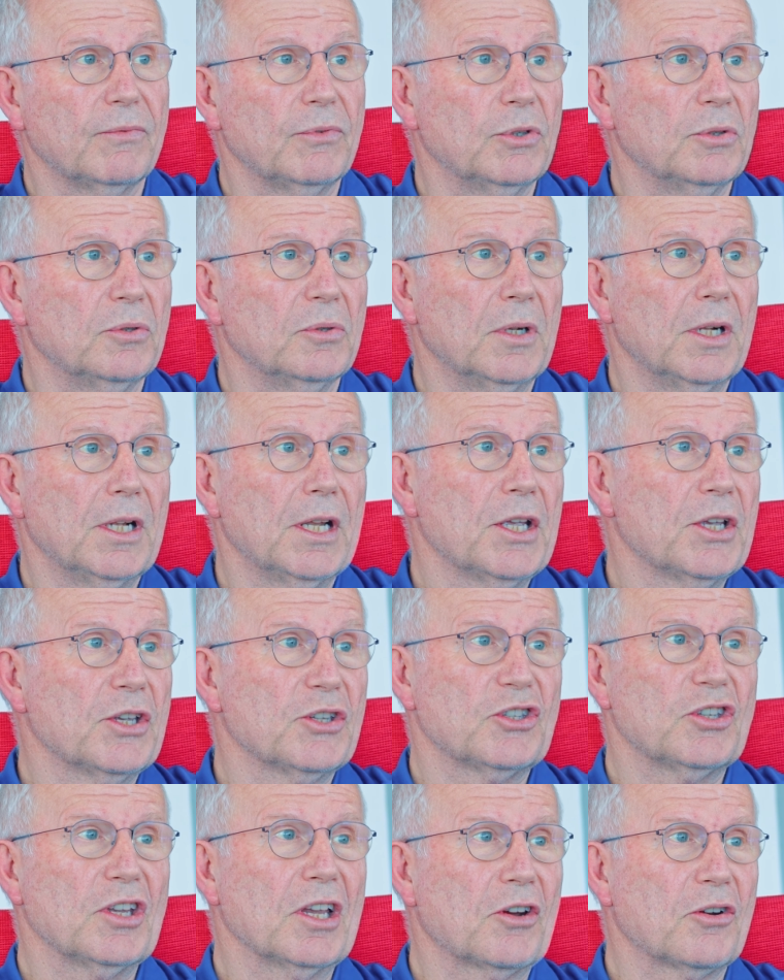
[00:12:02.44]
if you're
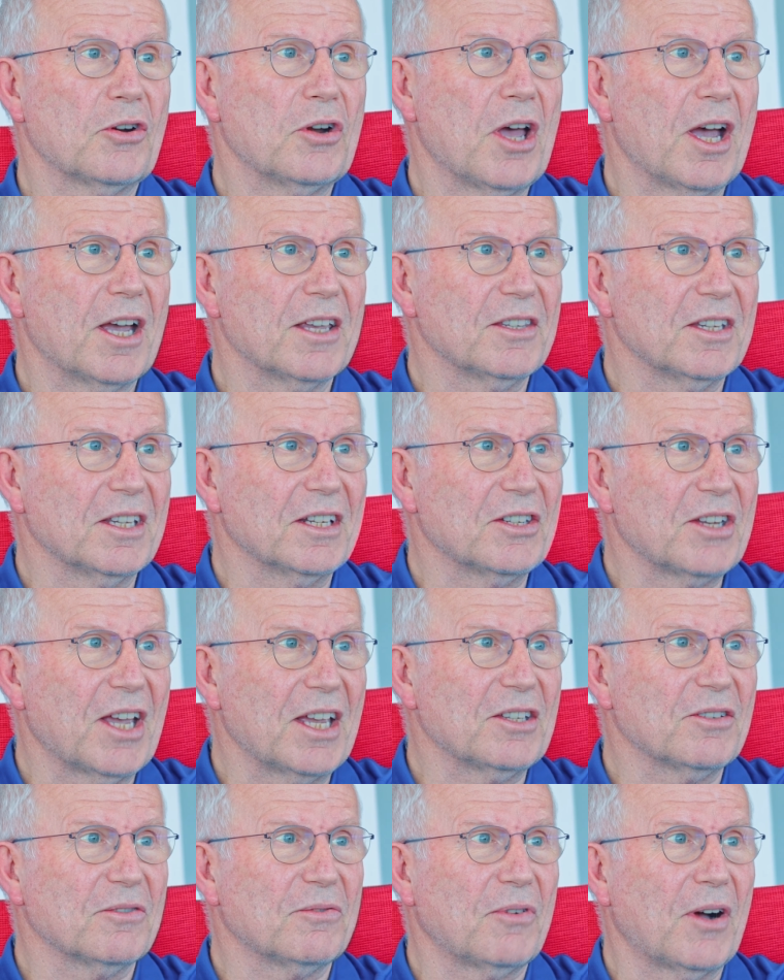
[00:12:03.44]
synchronizing
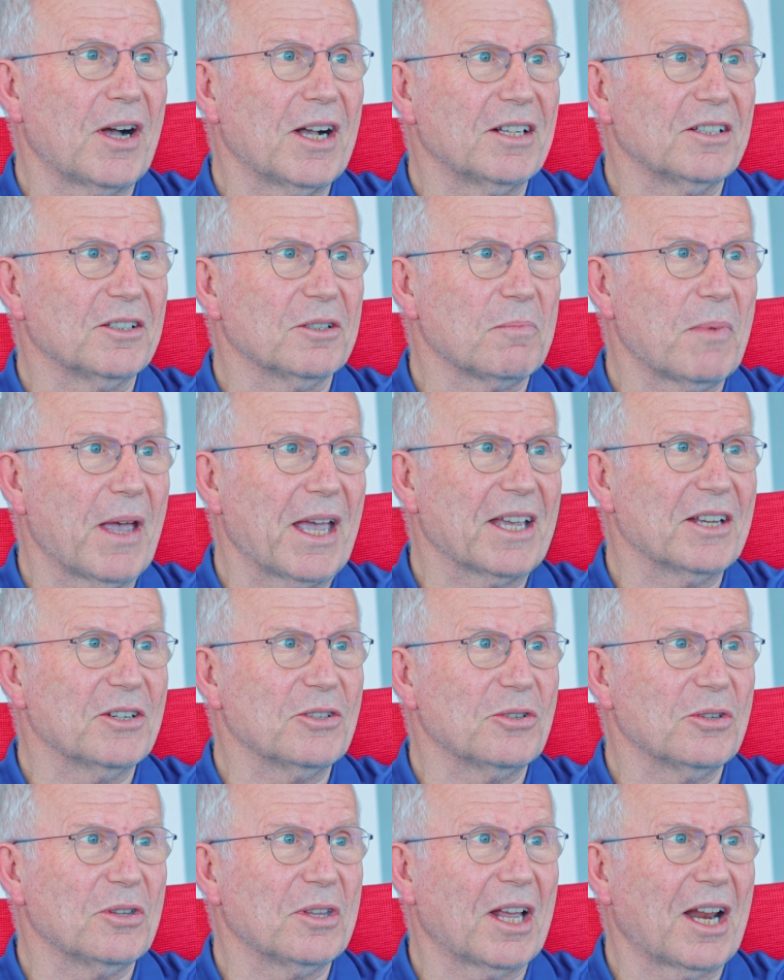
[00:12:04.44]
data files back
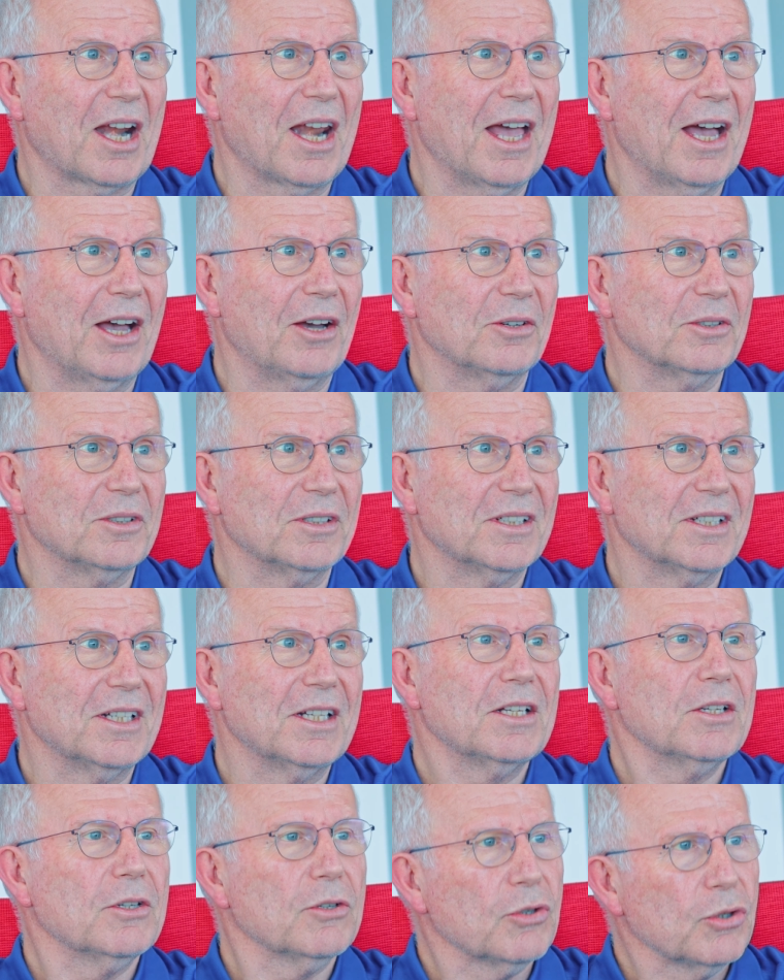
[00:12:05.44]
into the cloud,
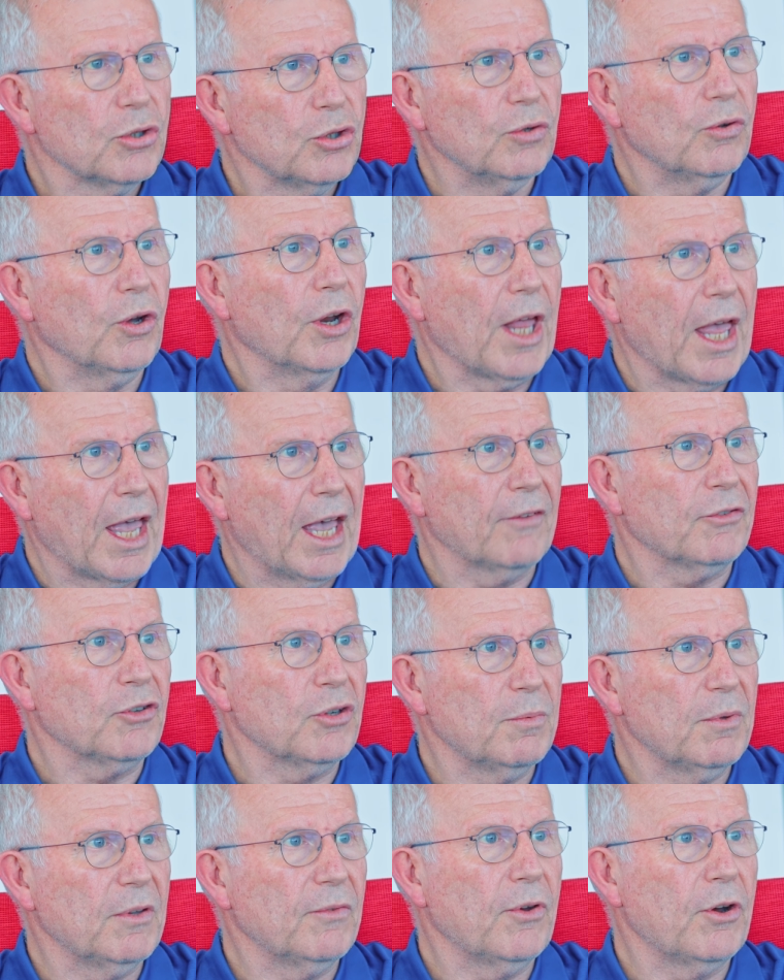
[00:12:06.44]
you're going to have
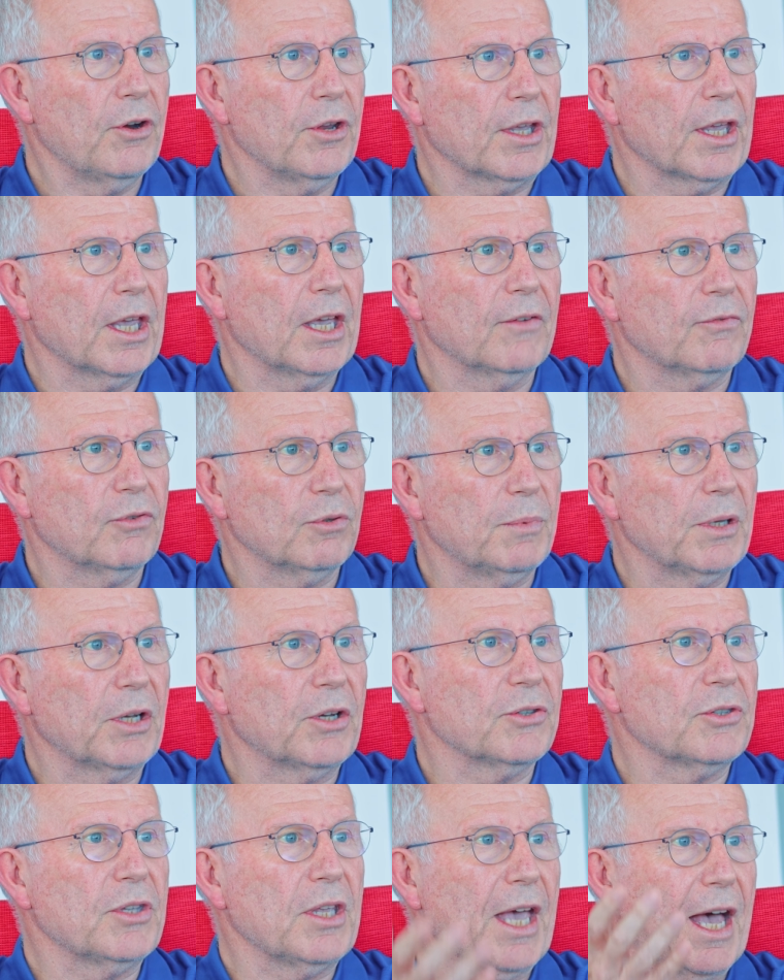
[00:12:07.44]
to be very careful,
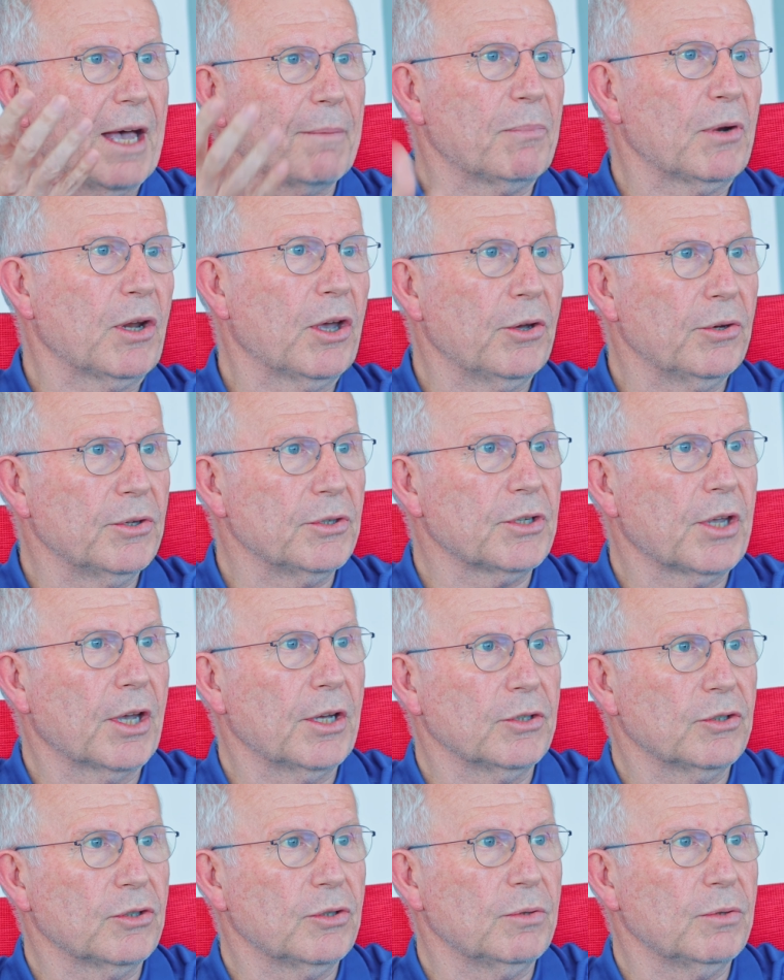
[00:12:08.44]
because the upload is going